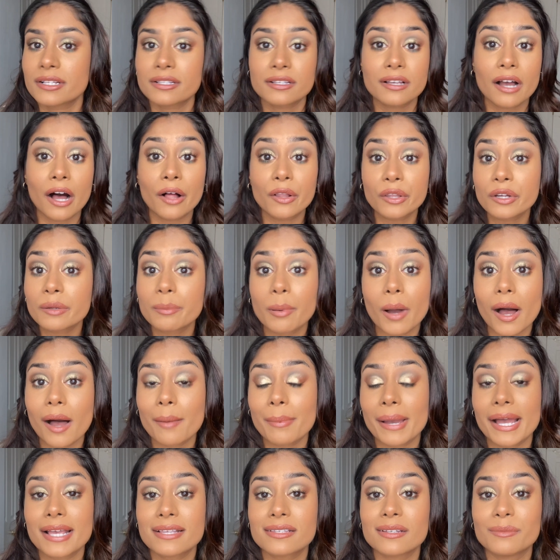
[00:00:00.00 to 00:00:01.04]
ColourPop
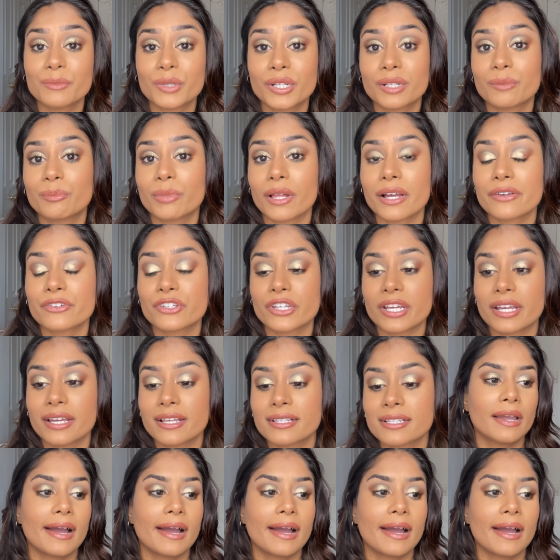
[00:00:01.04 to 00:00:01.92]
has some good blushes.